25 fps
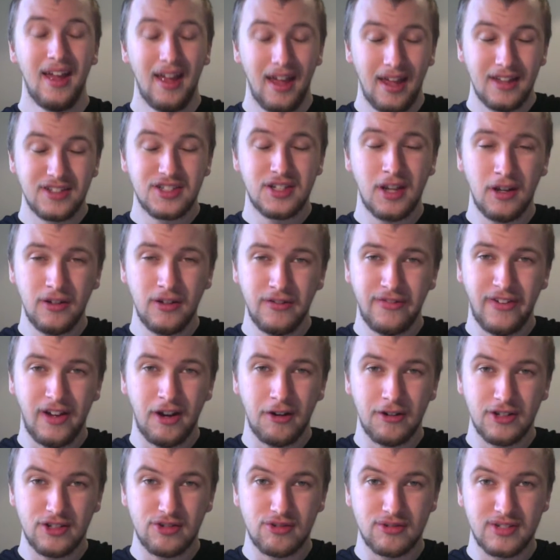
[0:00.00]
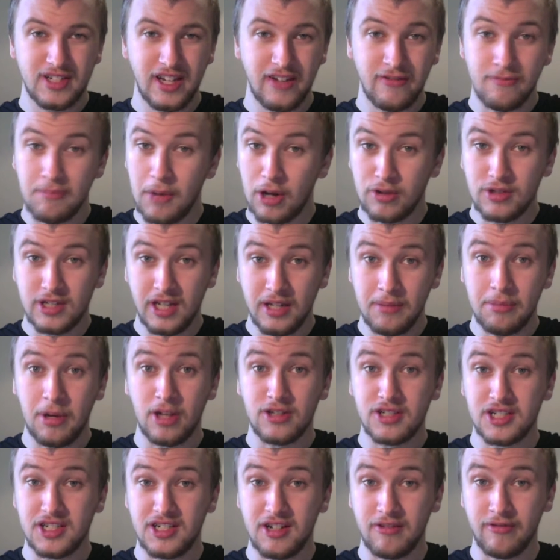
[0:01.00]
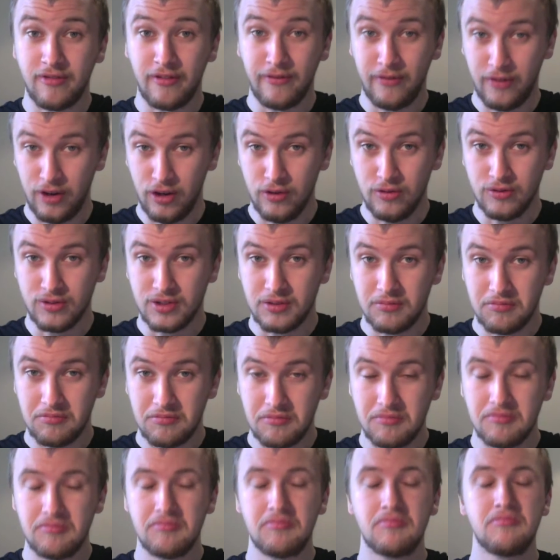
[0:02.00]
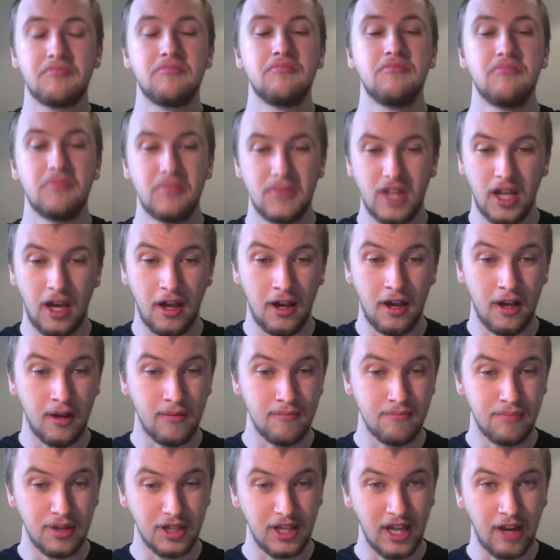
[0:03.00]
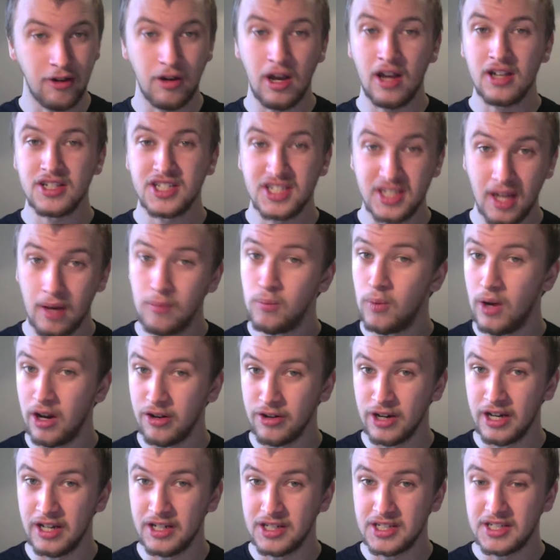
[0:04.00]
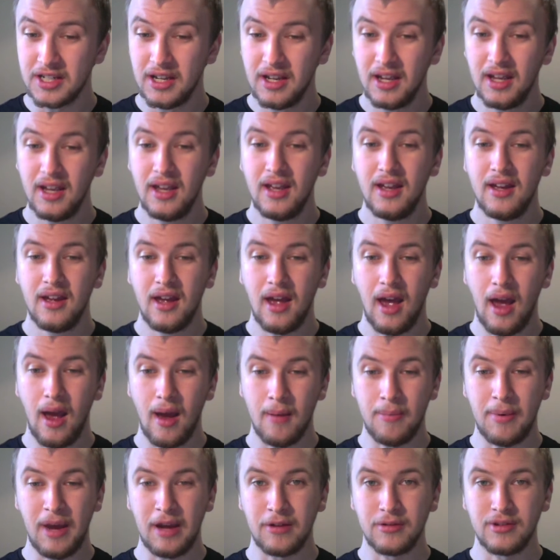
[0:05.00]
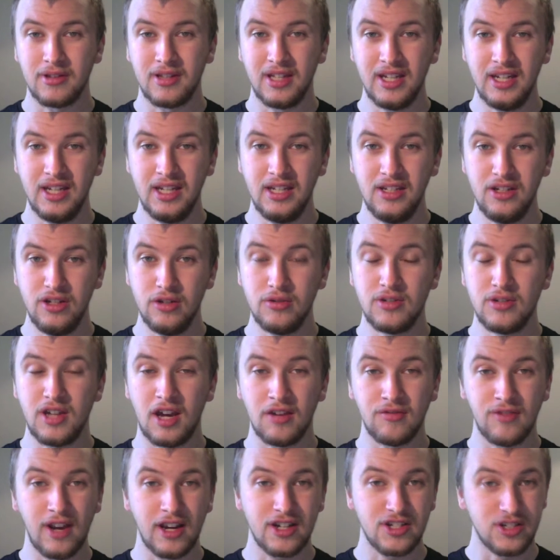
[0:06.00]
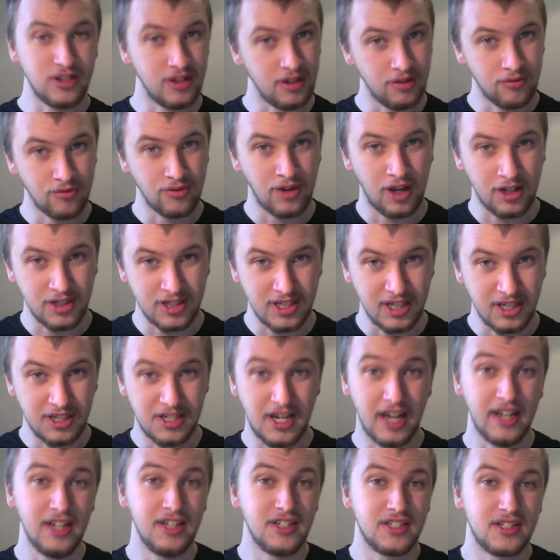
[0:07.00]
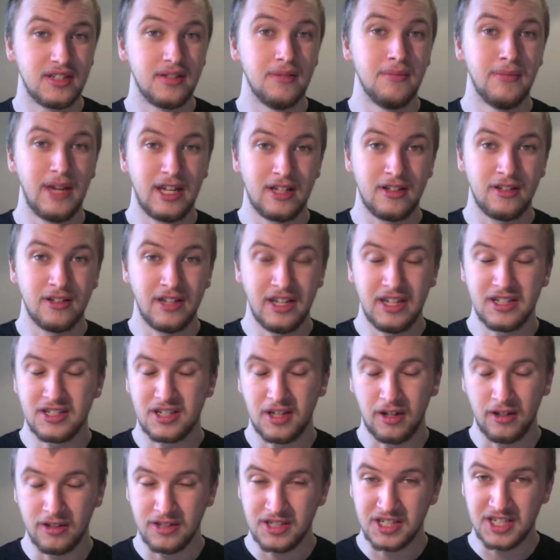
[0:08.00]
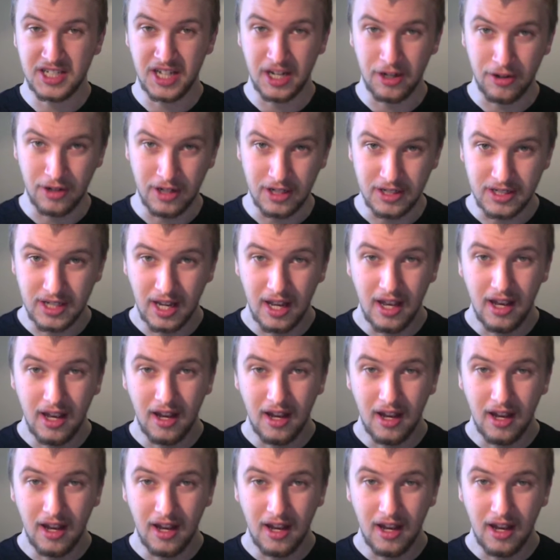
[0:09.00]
So far it's received mostly positive reviews, but there are some worries about the new direction that Rising takes the Metal Gear Solid series.